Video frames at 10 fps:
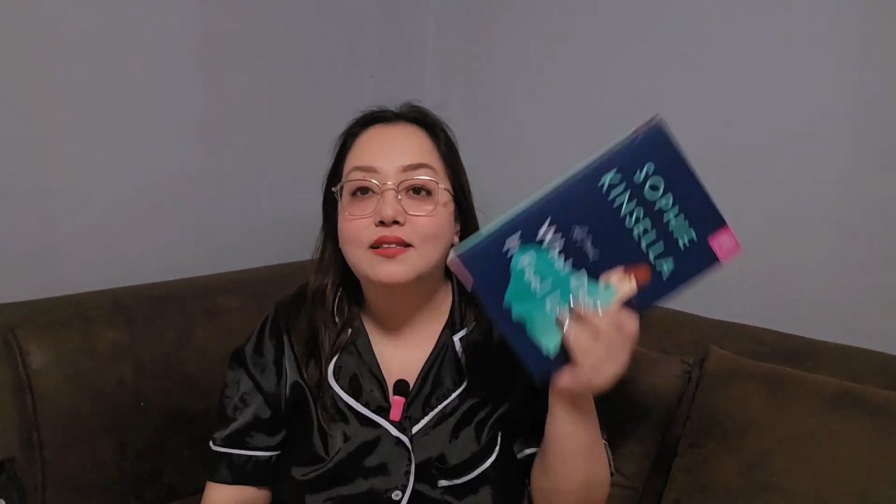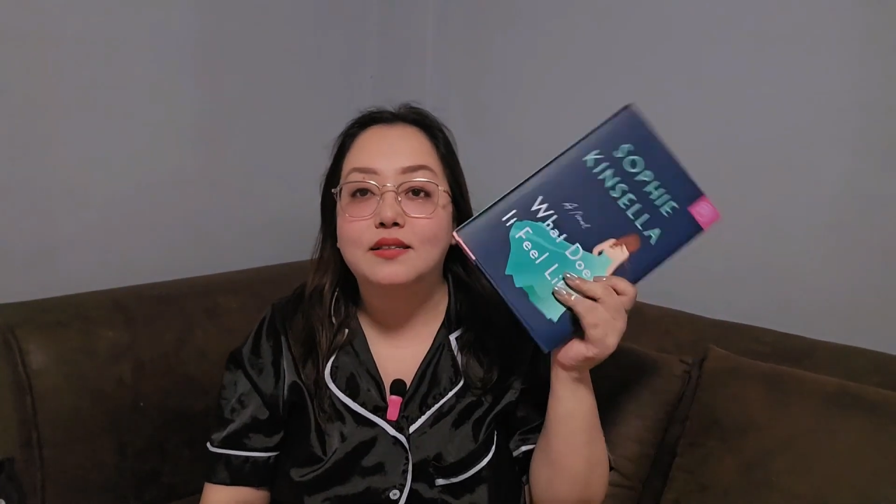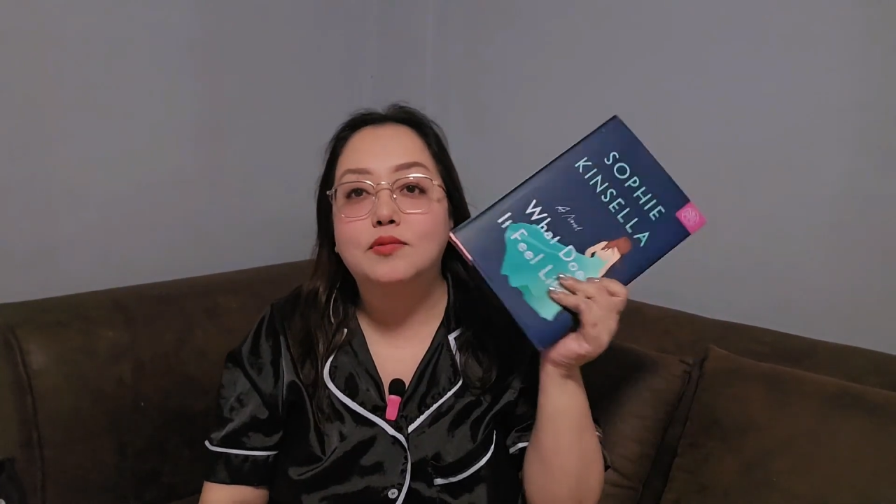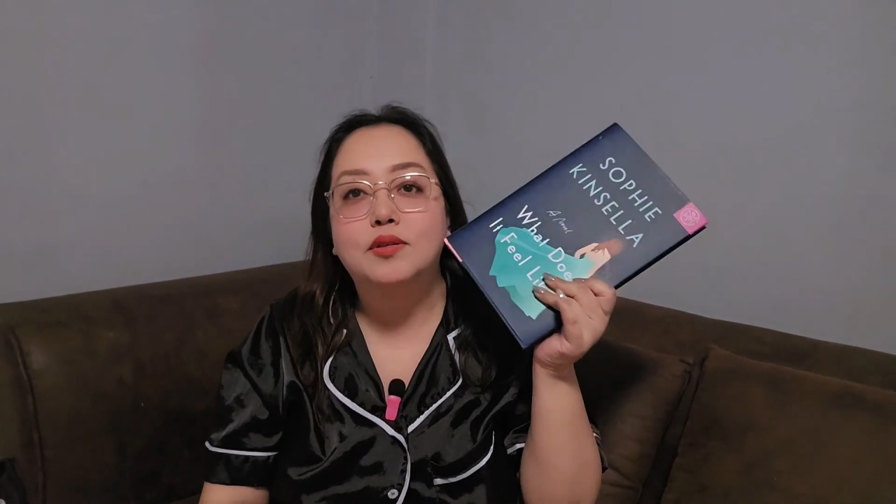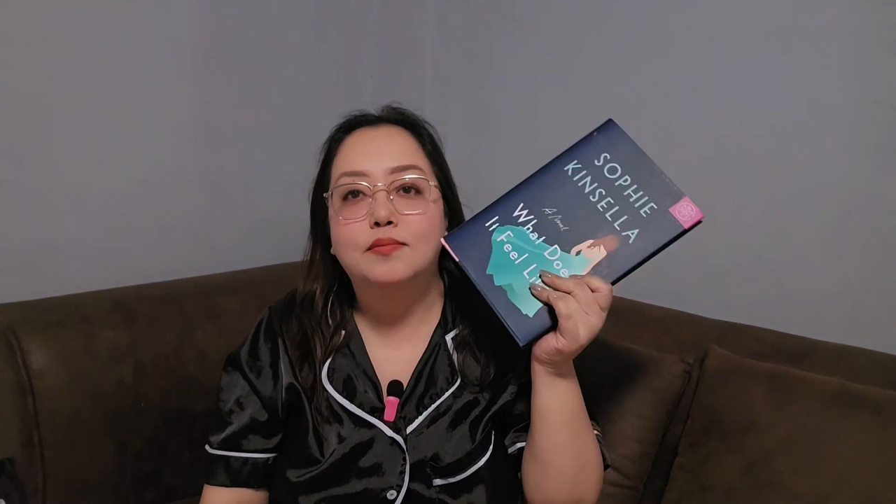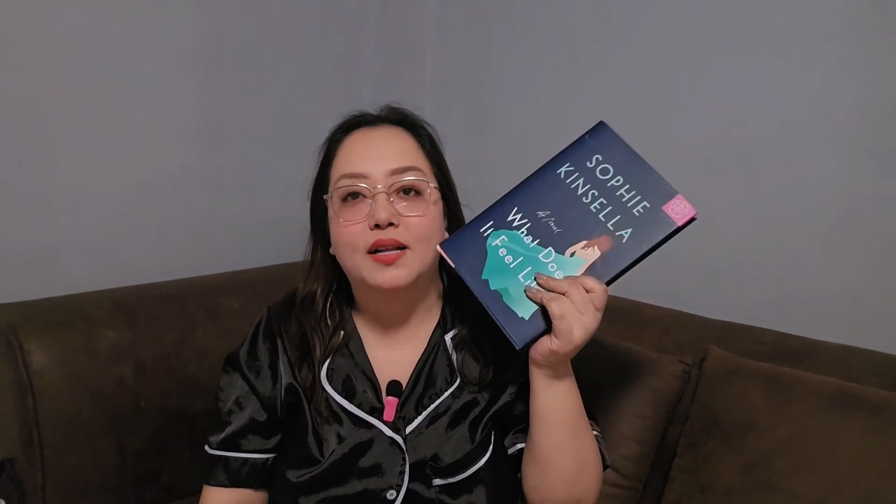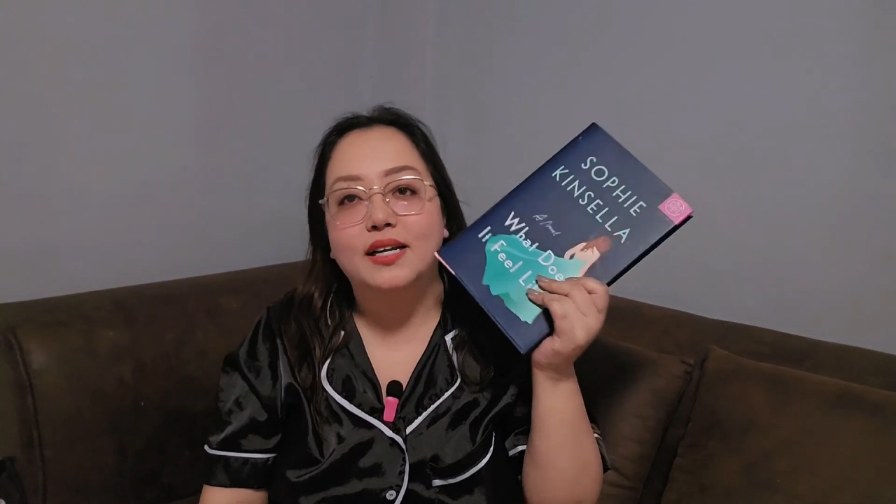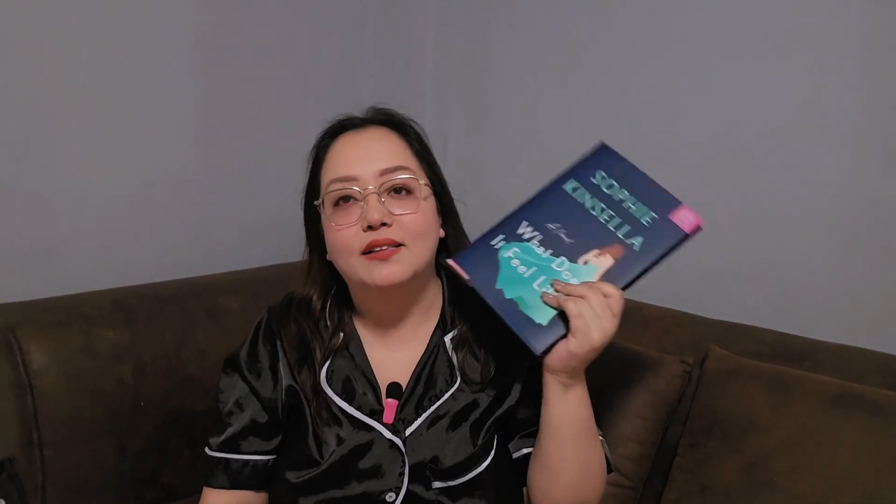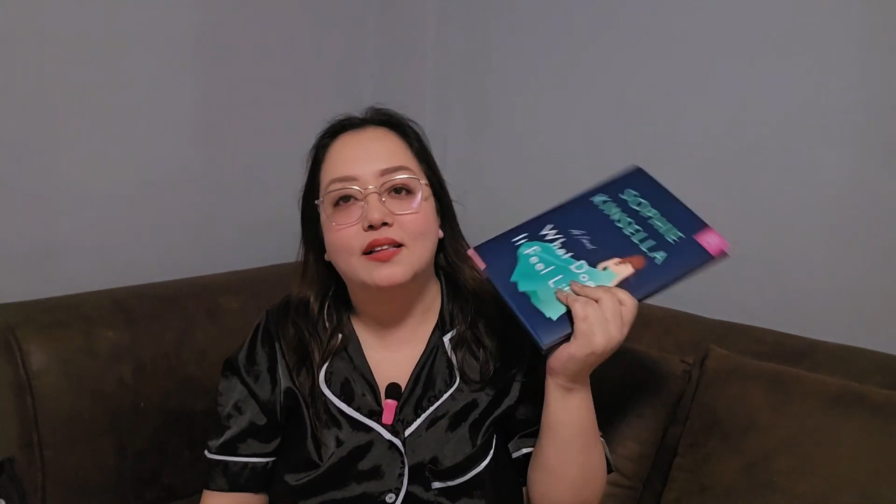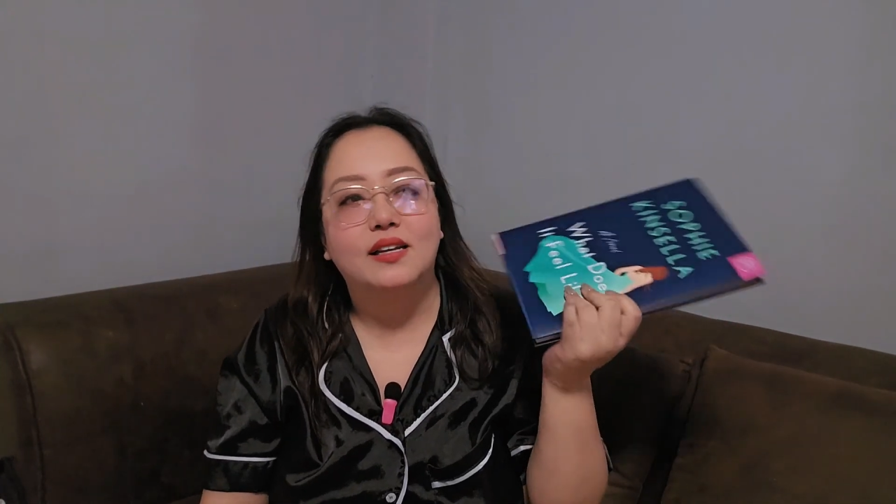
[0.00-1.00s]
this one
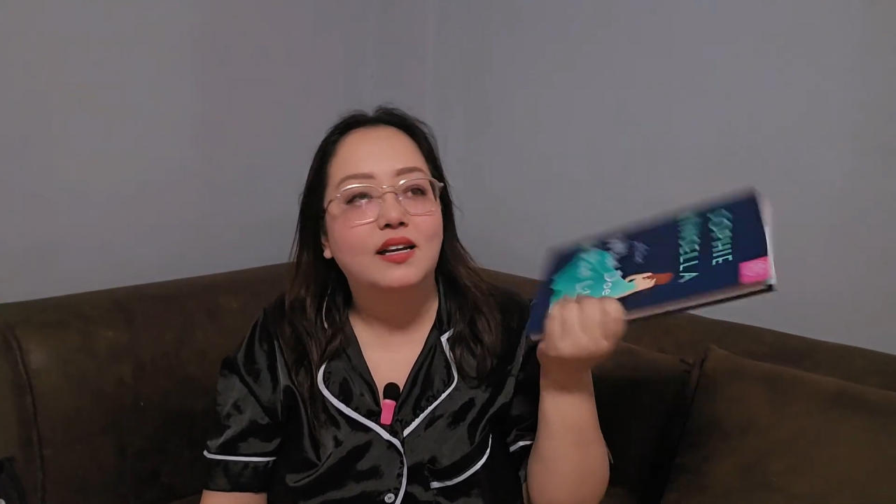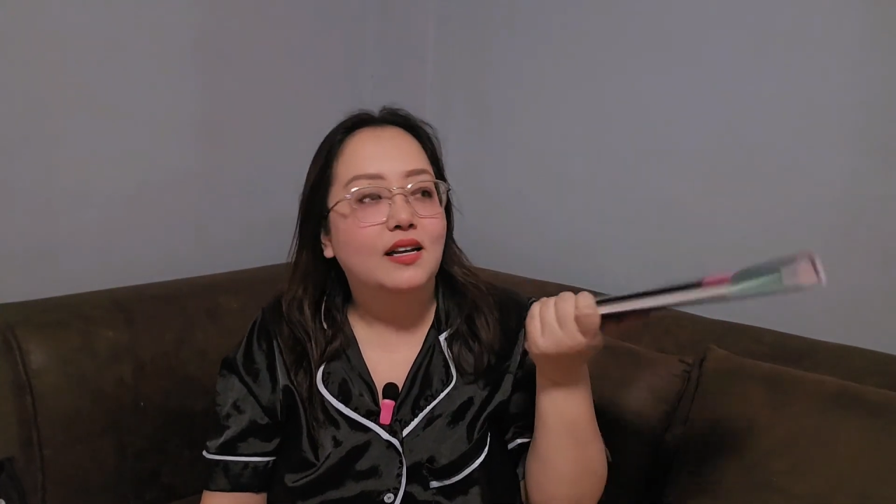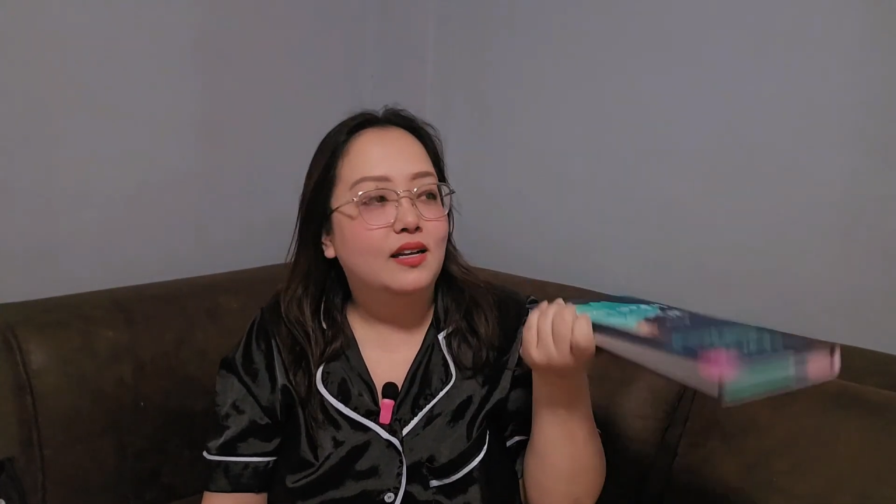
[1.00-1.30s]
blindly